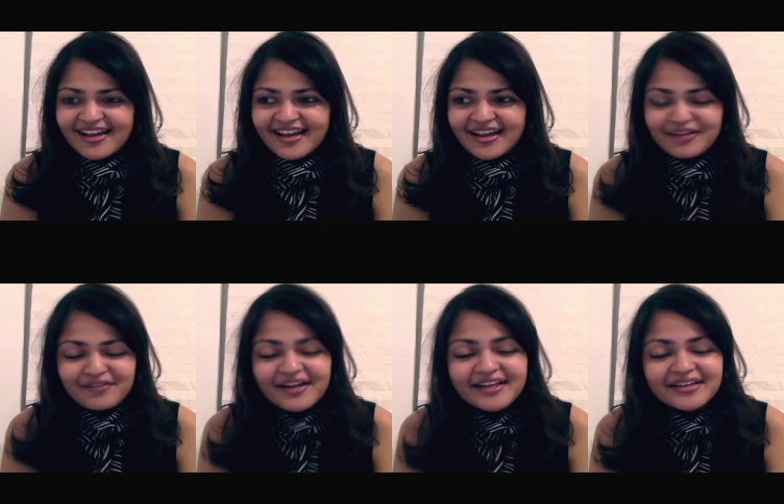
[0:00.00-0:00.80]
And if
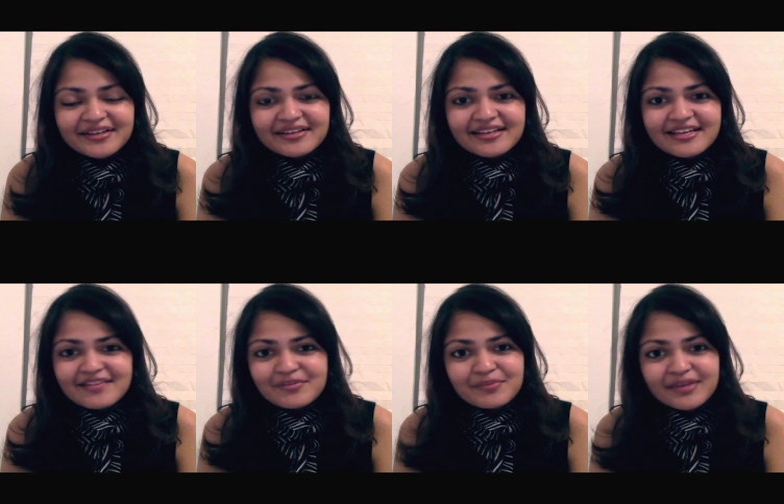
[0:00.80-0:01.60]
I can
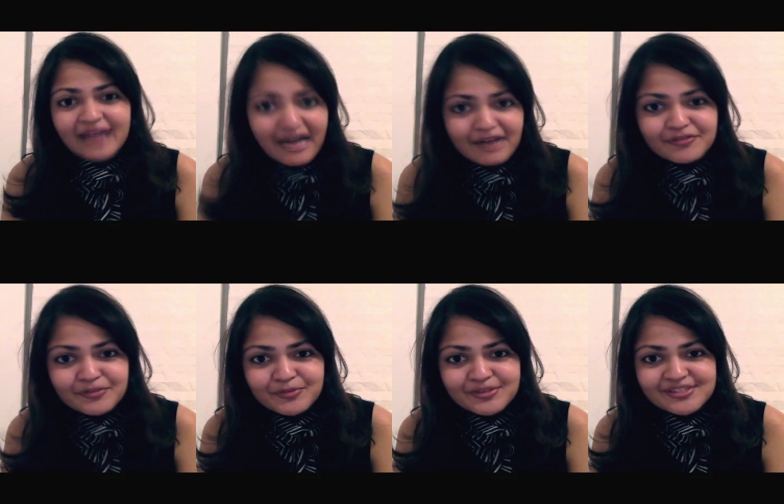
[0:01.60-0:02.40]
even be half the
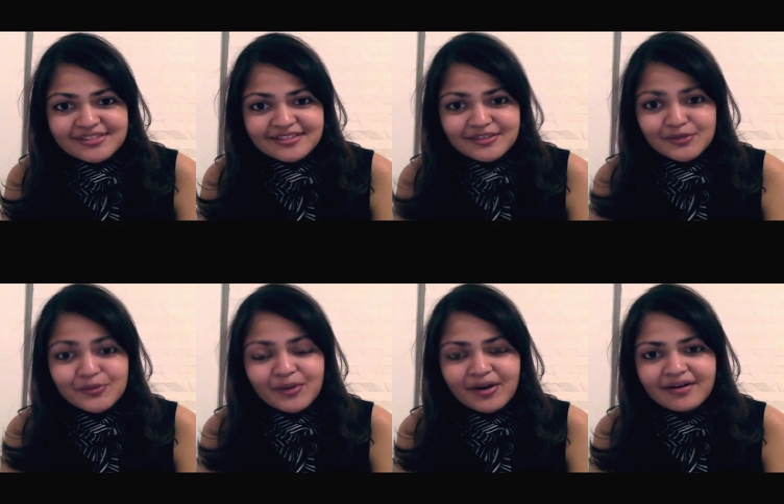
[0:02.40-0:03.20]
person that
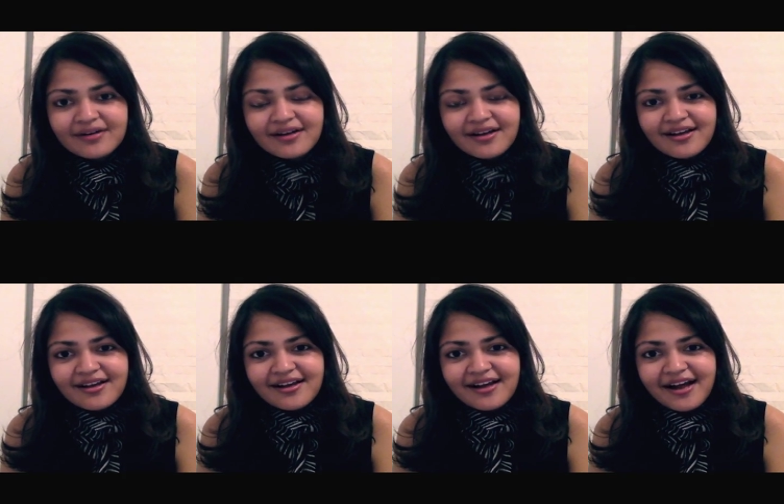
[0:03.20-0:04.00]
you are,
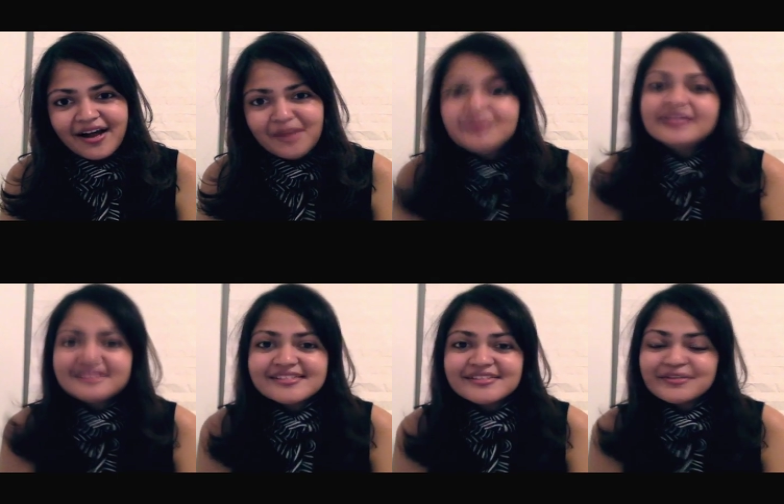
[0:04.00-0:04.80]
I will
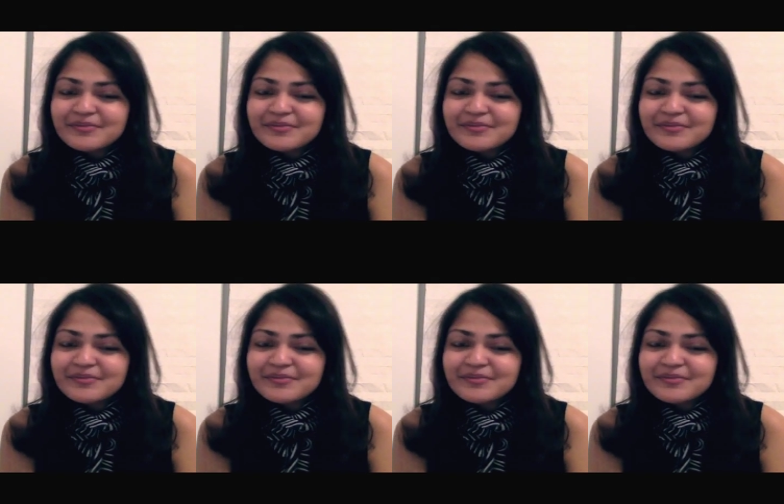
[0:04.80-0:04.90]
consider